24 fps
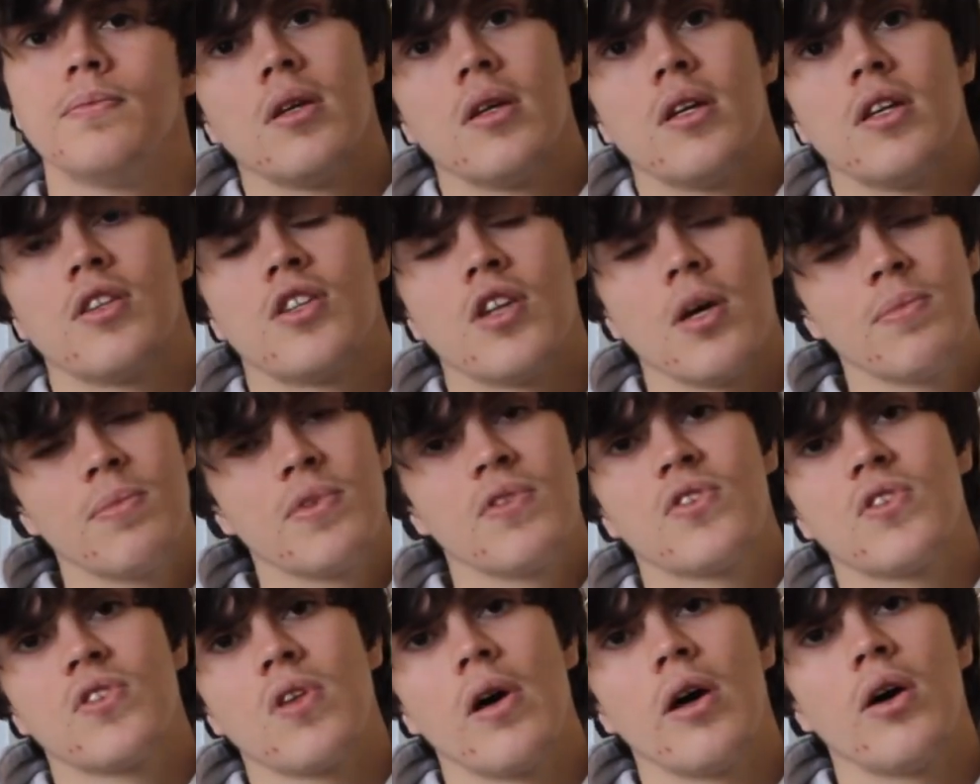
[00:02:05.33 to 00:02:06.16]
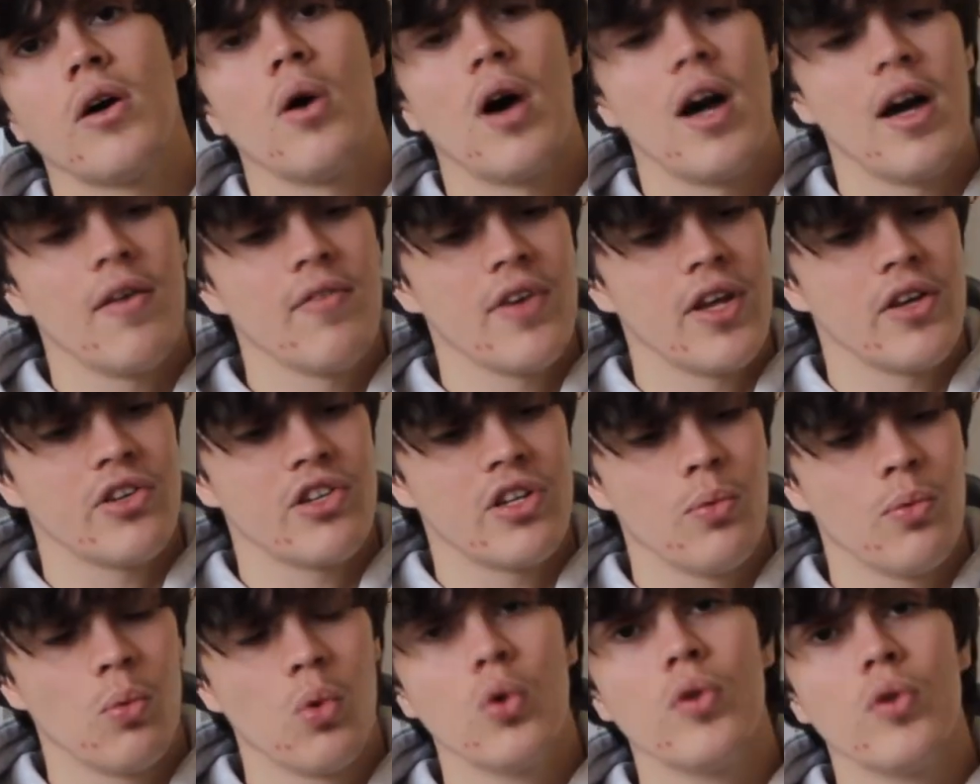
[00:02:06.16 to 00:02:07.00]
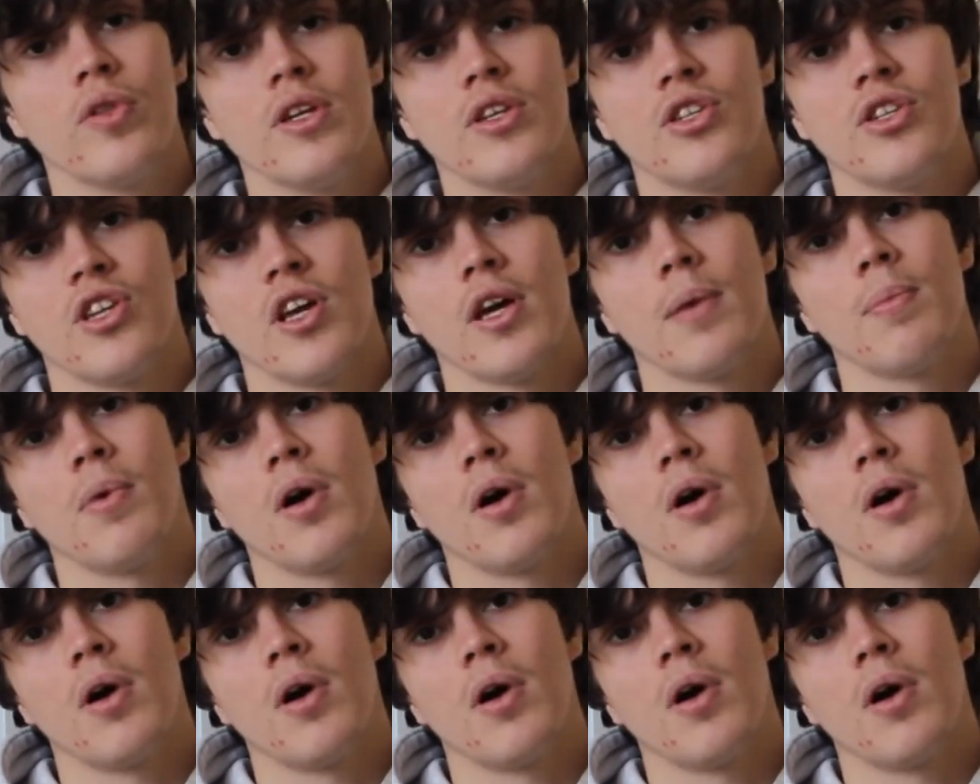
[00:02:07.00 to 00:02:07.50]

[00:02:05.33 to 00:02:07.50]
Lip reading: In terms of style, I haven't actually worn these yet,